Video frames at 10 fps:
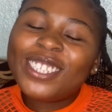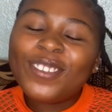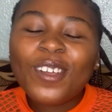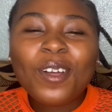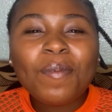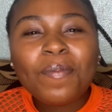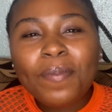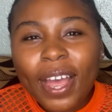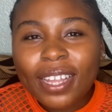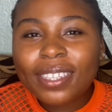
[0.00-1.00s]
welcome
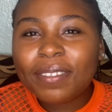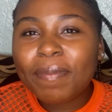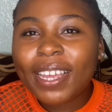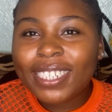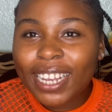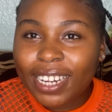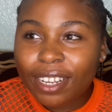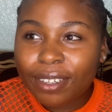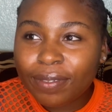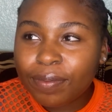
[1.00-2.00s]
back to my
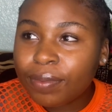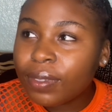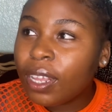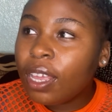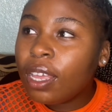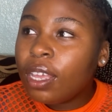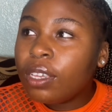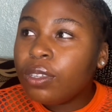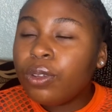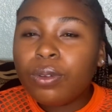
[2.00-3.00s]
channel.
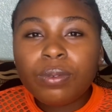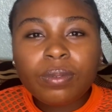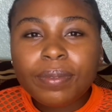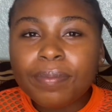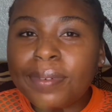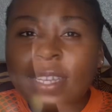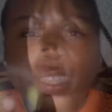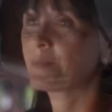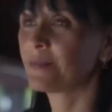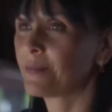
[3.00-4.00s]
You know, breast
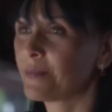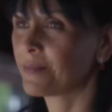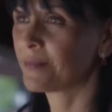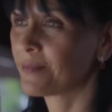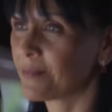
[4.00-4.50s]
cancer is one of the